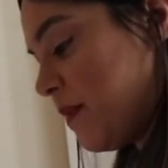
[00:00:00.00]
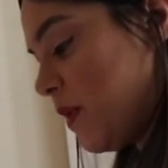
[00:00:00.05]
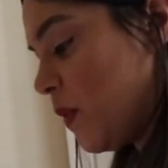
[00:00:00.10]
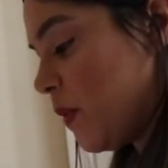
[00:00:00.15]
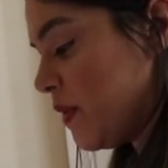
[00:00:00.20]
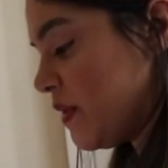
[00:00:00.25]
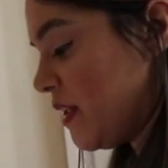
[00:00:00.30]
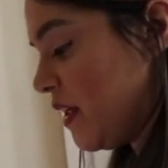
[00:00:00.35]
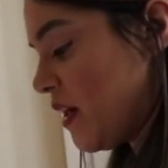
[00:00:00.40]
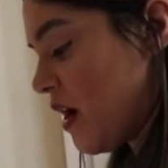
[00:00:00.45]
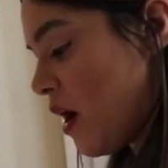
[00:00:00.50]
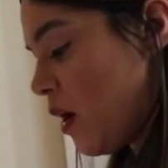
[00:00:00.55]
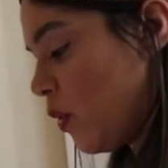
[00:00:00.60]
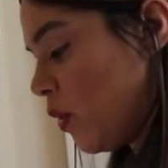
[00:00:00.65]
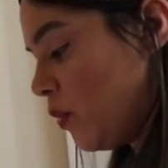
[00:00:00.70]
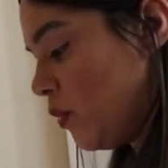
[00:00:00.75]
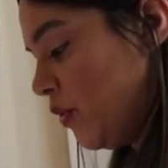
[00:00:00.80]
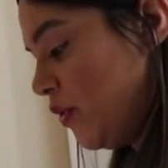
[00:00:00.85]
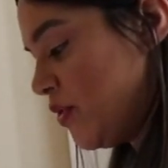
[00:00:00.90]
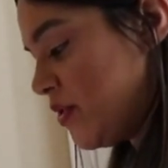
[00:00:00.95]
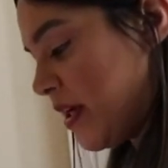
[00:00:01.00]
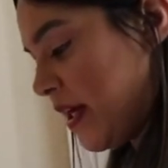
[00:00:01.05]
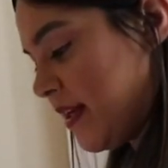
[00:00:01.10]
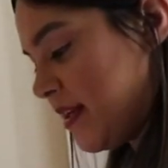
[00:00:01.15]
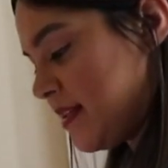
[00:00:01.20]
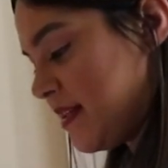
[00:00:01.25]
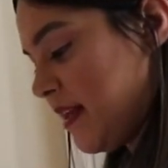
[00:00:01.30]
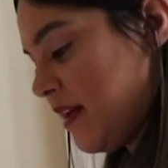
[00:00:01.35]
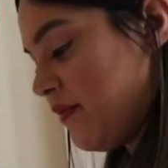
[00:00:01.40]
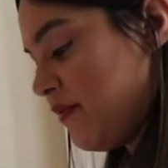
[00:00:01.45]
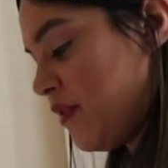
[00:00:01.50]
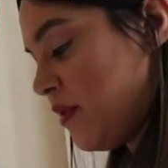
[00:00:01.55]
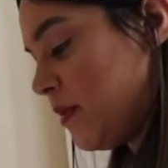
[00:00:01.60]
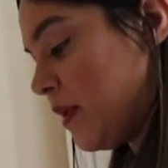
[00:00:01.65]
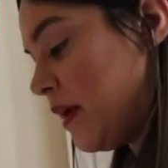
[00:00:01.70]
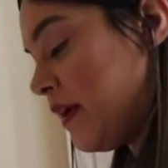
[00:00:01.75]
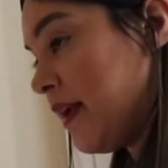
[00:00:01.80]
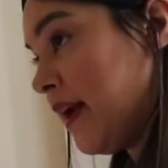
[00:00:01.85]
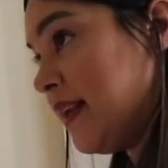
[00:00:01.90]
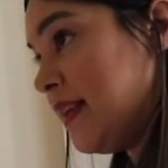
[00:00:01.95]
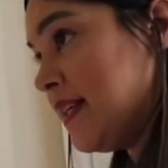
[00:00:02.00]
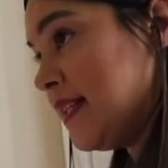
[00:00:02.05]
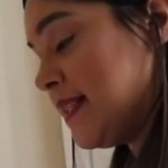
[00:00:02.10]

you will see an aqua blue status light for about 90